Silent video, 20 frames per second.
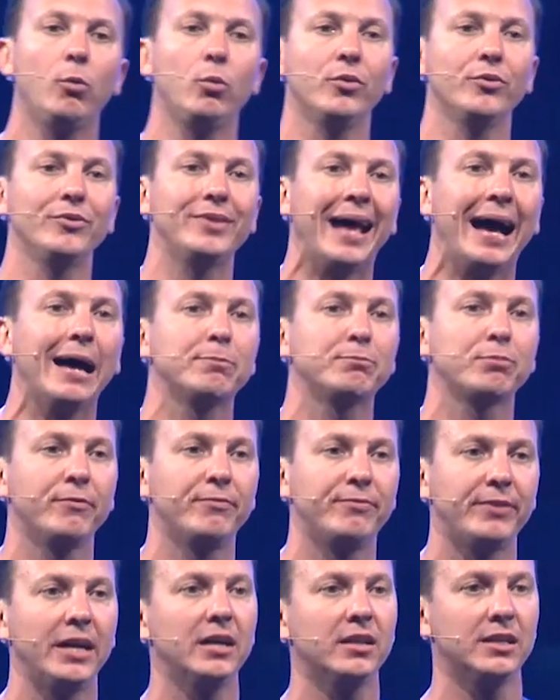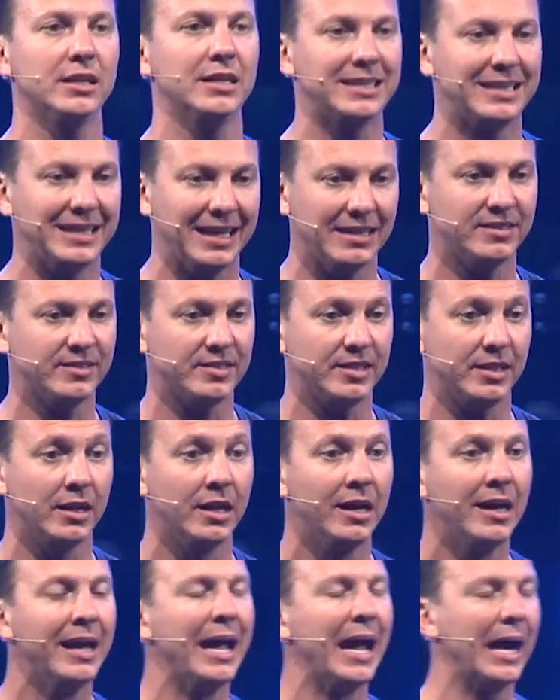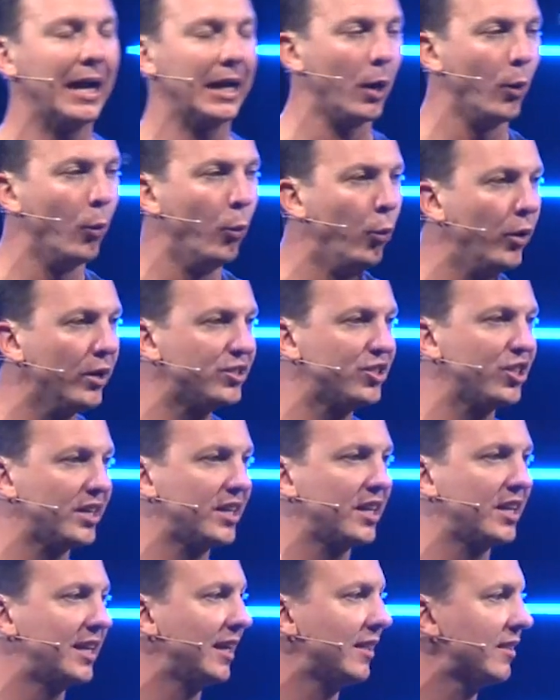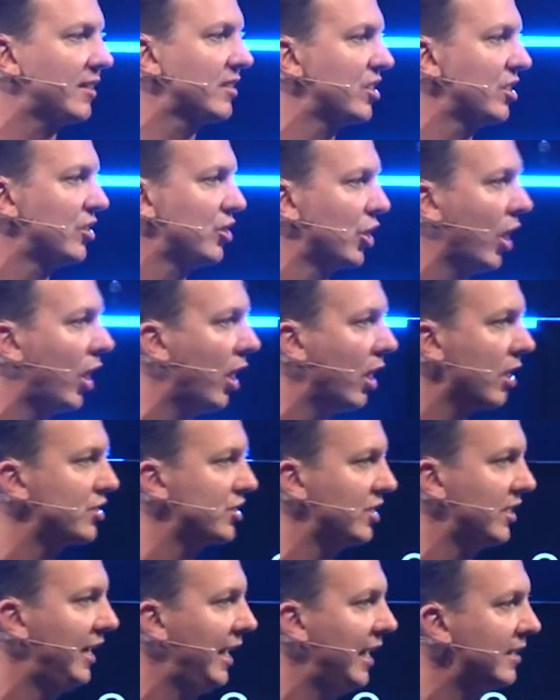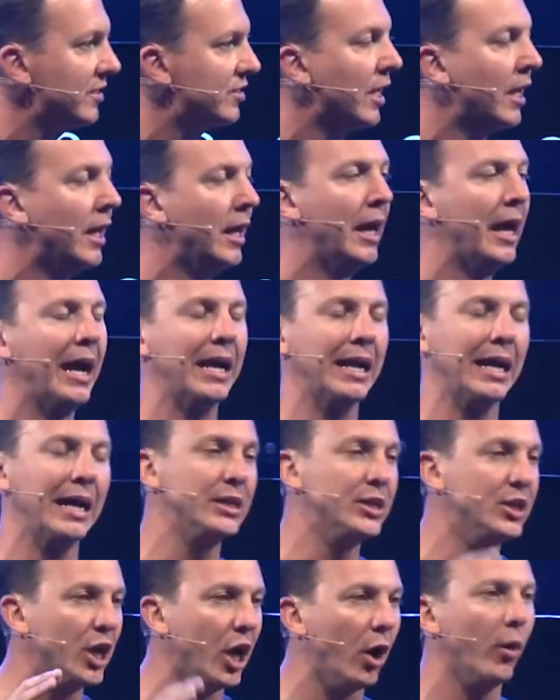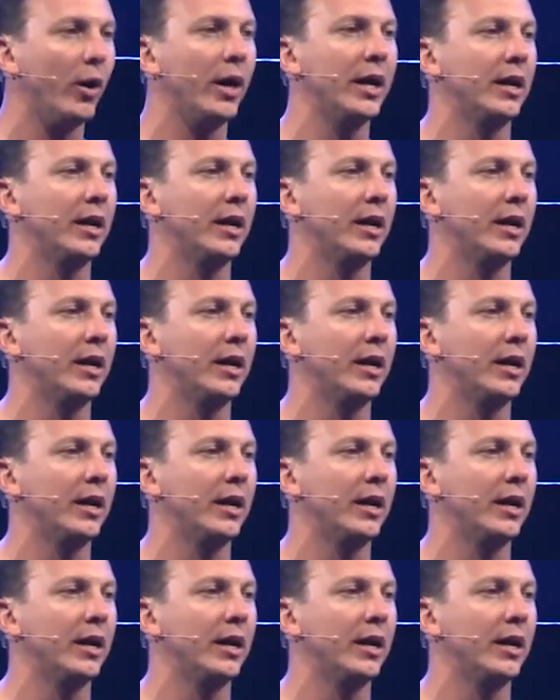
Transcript: will not prevail against it. And I wish I could get this in your hearts and heads. And I know I